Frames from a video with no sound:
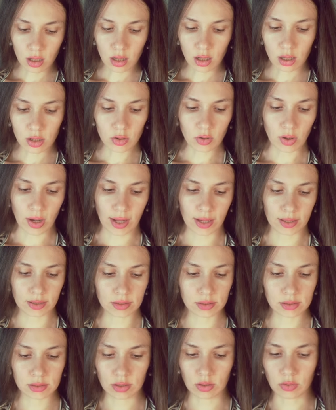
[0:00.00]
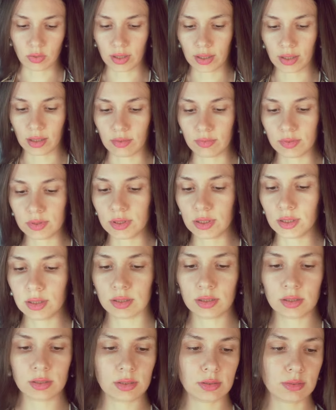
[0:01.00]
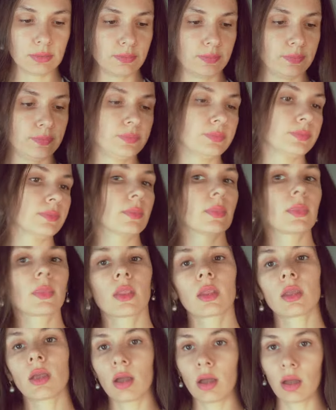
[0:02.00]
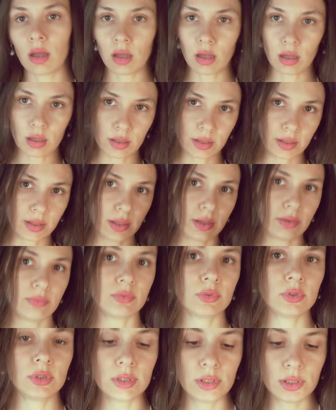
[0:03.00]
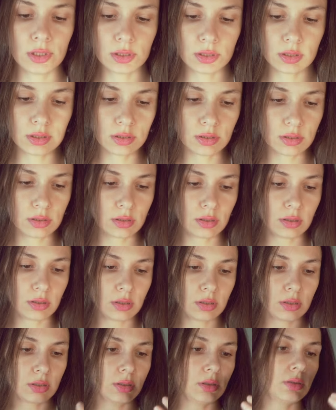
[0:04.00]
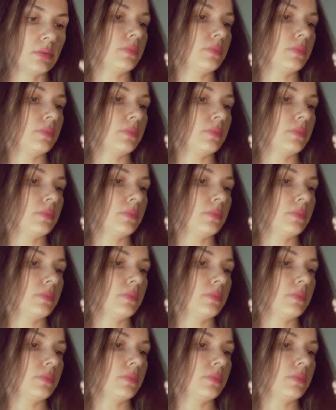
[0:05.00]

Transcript: alright, so I have this, I have this, uh,